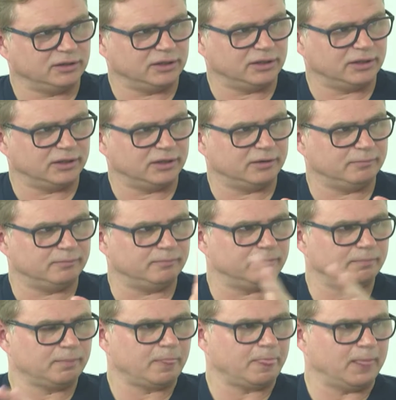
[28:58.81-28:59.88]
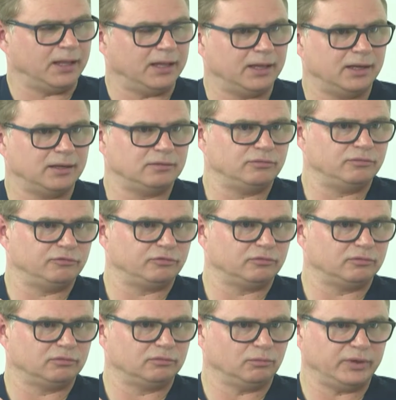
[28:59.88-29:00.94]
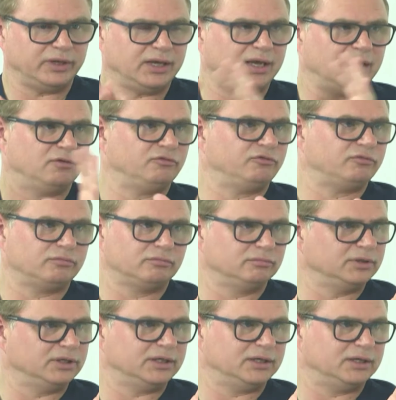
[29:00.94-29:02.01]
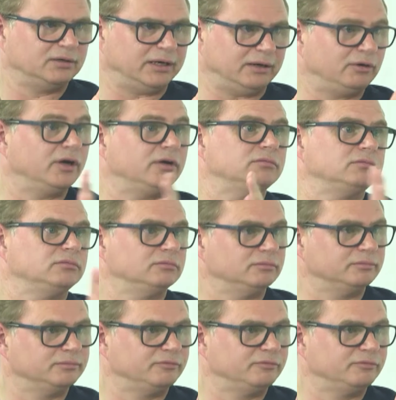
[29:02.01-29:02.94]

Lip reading: and we have our own